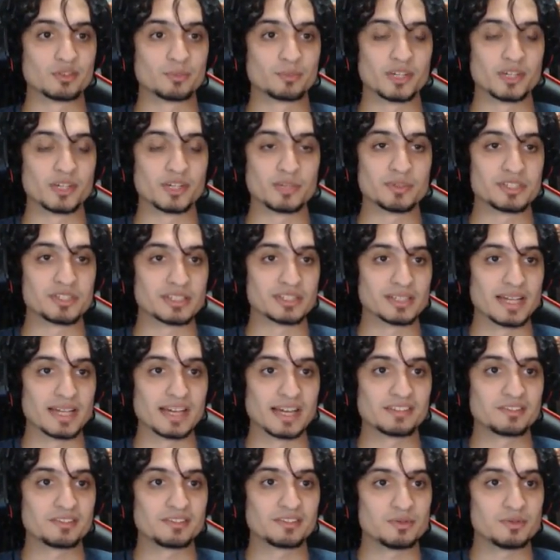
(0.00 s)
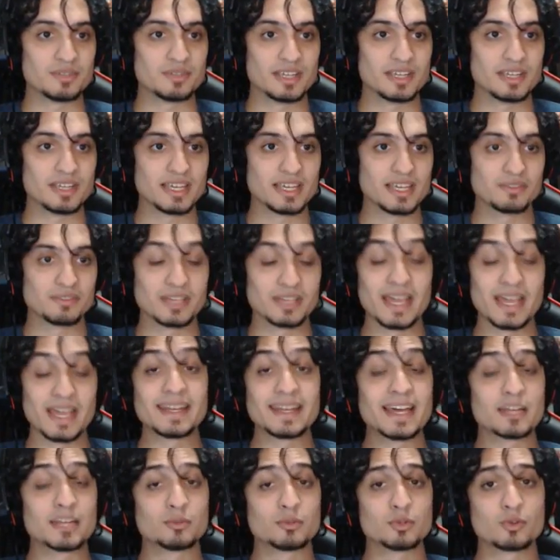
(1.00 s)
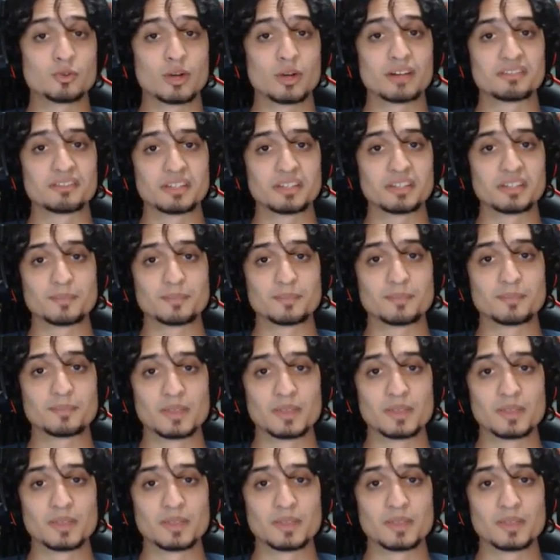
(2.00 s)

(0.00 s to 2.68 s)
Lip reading: pretty much the last two games, and Animal Crossing.